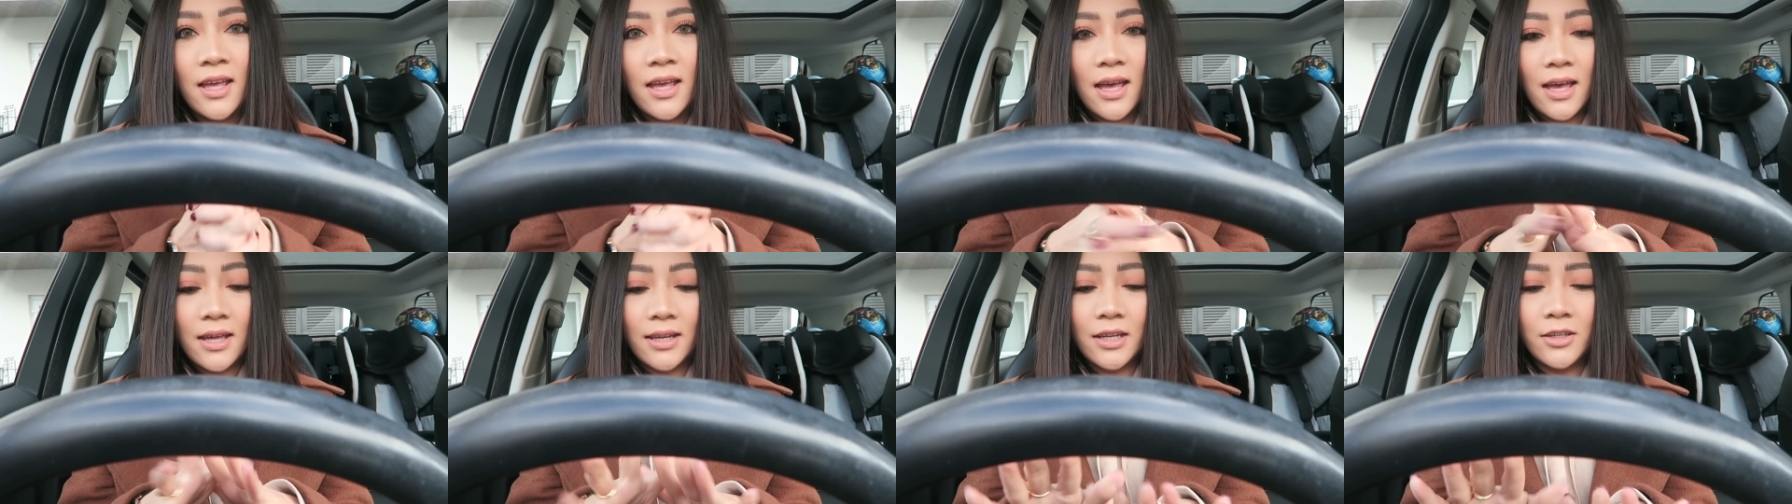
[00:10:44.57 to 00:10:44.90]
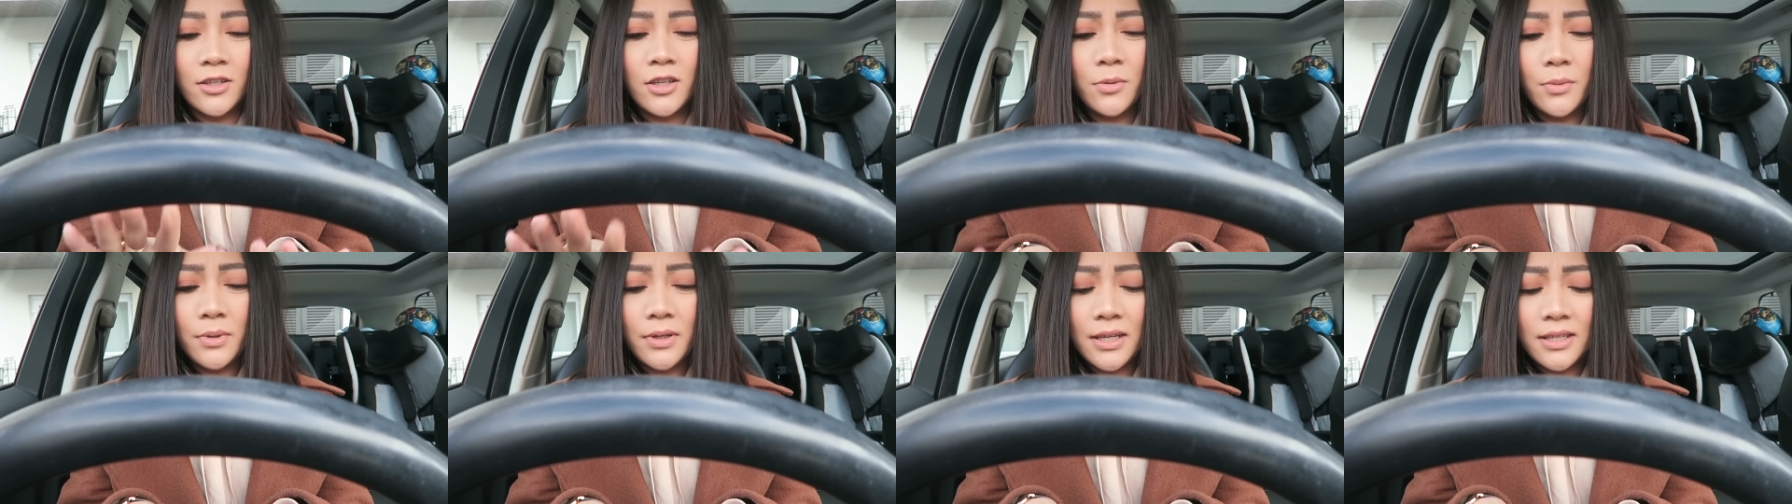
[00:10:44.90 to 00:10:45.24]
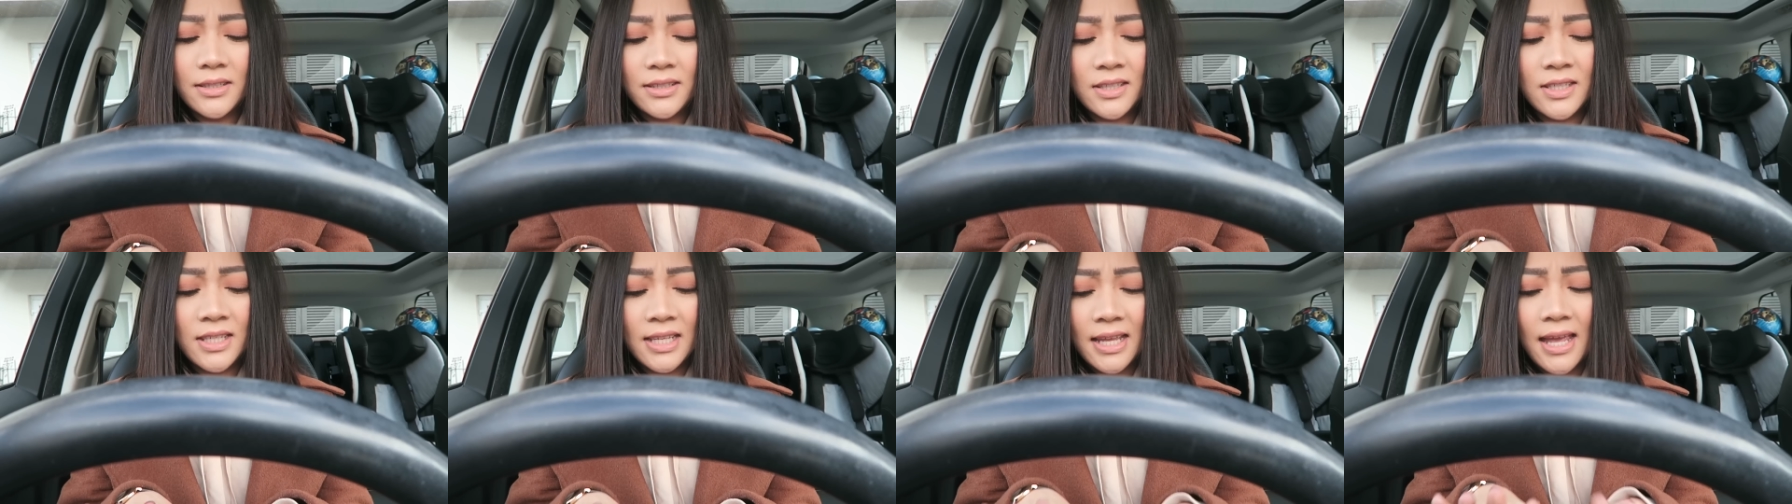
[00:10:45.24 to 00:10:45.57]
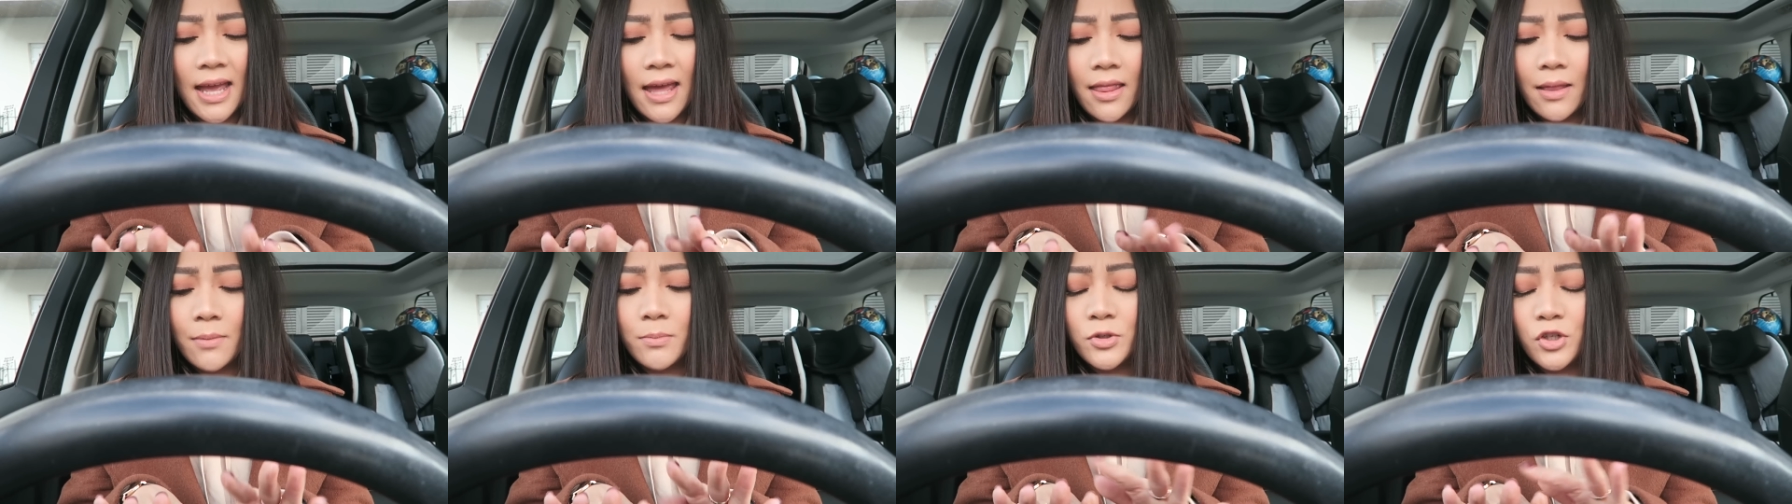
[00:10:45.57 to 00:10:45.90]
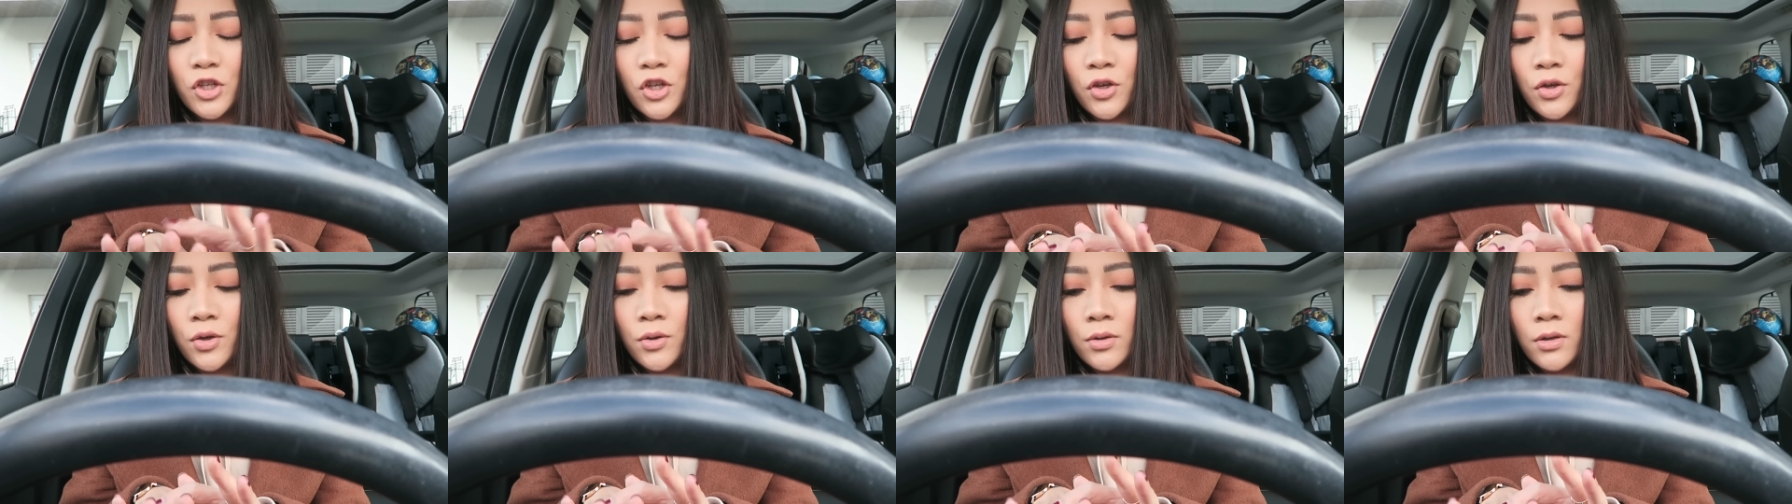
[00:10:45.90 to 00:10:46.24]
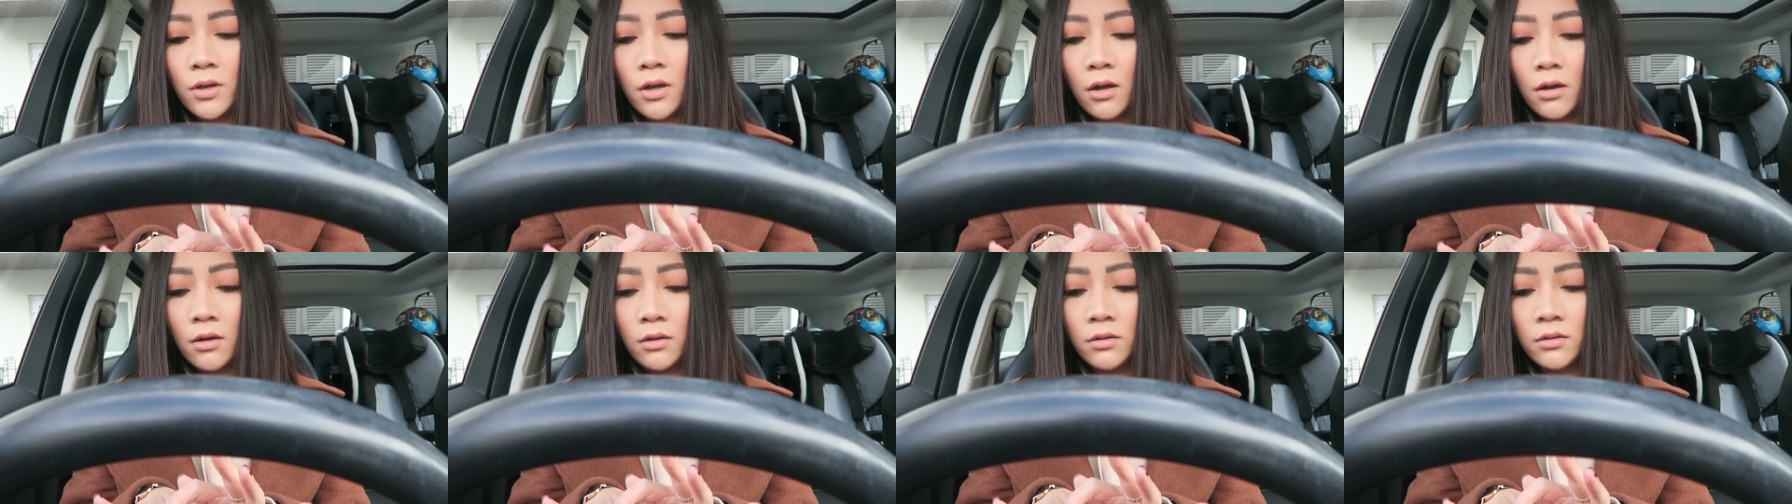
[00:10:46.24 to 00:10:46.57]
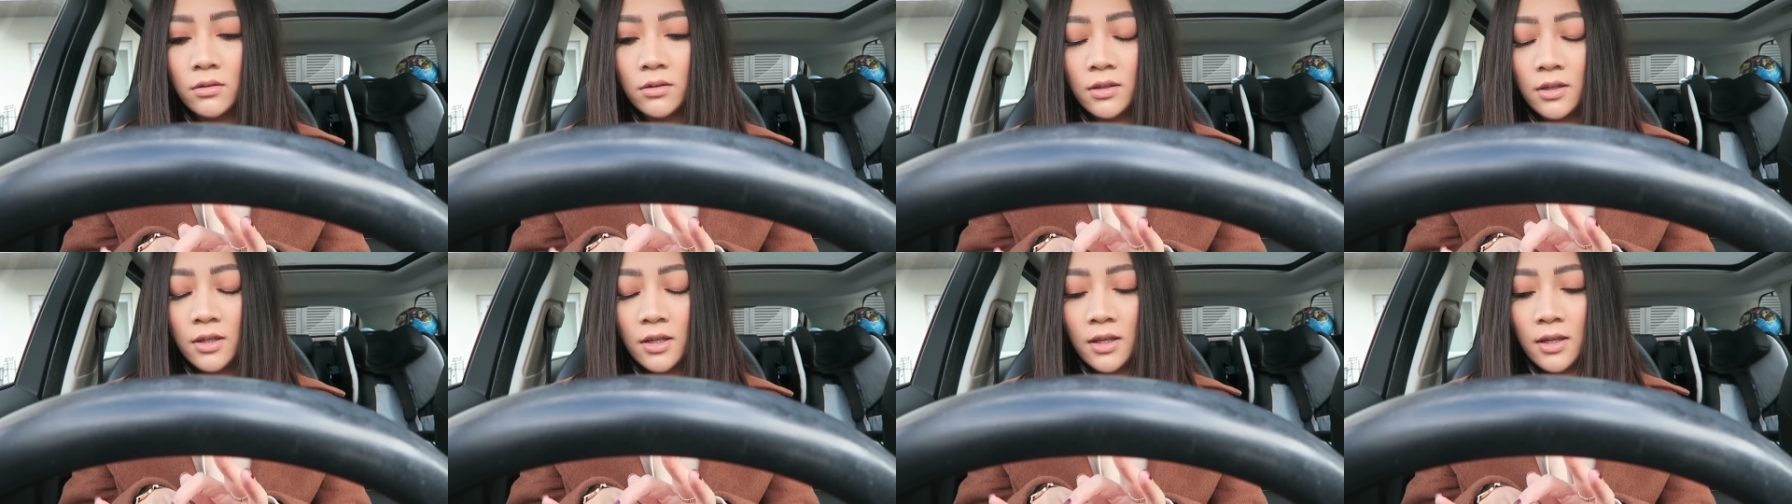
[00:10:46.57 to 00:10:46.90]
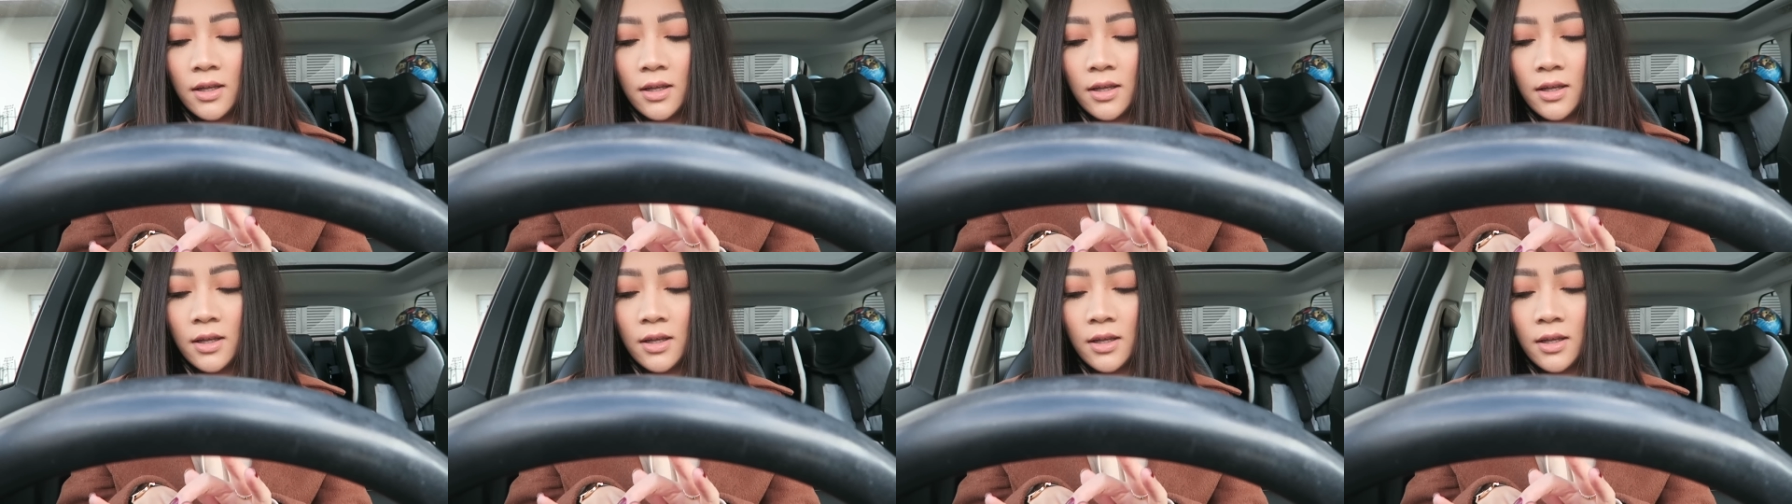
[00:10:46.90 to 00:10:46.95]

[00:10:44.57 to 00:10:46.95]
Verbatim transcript: and I don't want to get them too long